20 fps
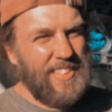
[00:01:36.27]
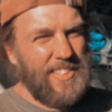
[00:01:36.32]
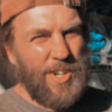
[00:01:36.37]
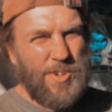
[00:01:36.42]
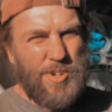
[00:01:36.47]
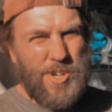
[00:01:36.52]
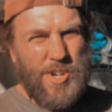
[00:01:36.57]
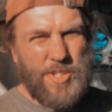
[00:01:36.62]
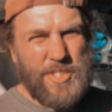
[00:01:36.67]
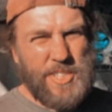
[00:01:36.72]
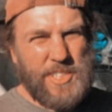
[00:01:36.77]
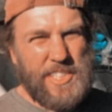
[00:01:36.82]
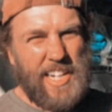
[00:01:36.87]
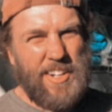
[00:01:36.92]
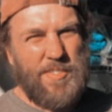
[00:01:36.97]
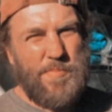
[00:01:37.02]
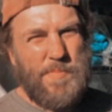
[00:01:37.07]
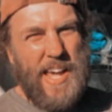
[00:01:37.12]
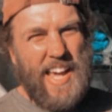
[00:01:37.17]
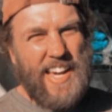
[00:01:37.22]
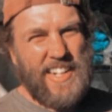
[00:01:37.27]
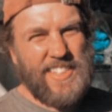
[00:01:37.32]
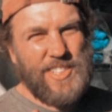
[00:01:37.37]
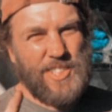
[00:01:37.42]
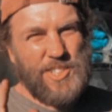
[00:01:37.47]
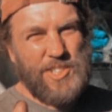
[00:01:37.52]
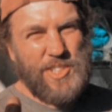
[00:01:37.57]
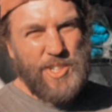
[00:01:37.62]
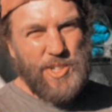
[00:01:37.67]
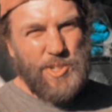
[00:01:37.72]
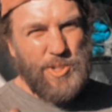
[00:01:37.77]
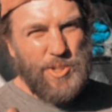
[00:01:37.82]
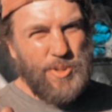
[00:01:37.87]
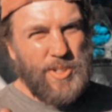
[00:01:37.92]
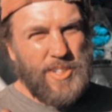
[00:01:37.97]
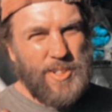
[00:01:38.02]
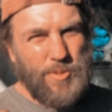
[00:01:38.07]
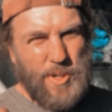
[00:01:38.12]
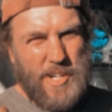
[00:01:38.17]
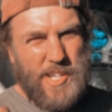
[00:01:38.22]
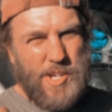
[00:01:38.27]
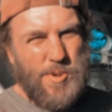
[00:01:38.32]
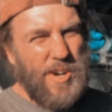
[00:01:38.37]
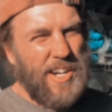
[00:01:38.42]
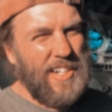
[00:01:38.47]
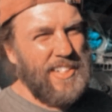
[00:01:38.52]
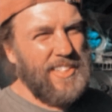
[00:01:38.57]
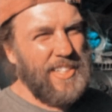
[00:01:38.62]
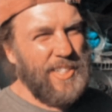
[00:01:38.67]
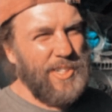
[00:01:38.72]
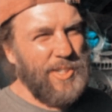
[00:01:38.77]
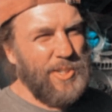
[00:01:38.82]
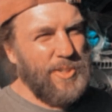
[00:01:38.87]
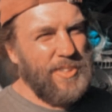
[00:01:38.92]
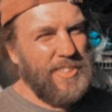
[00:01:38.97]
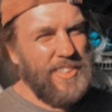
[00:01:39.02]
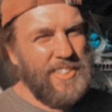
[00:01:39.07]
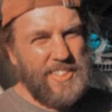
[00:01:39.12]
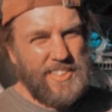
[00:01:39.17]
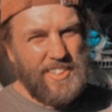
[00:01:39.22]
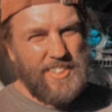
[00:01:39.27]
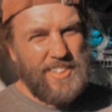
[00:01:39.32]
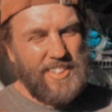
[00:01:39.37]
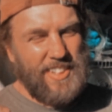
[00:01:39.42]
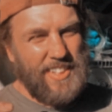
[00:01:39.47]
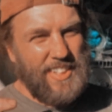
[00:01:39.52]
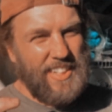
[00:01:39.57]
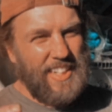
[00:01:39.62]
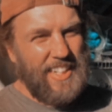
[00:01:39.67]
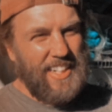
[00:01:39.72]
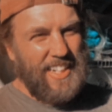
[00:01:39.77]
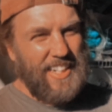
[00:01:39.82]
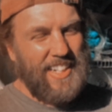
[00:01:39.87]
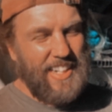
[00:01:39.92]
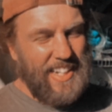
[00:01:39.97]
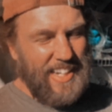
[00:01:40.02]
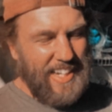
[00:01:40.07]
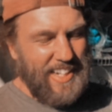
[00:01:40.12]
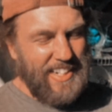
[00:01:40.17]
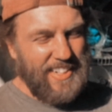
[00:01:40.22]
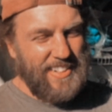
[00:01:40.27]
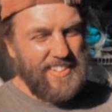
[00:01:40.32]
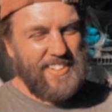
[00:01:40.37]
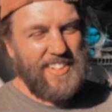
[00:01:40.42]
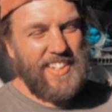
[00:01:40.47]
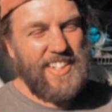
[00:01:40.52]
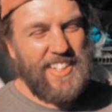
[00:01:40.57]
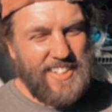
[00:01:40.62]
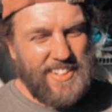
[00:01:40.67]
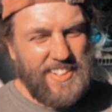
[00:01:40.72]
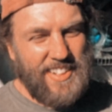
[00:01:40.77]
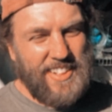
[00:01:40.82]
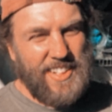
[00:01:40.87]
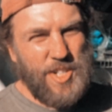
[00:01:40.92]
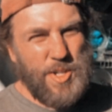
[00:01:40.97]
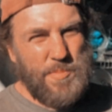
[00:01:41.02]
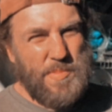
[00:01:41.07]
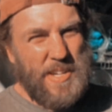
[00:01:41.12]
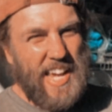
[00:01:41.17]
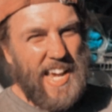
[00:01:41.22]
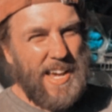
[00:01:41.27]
Don't hold yourself back. Just do what you want to do, and you'll be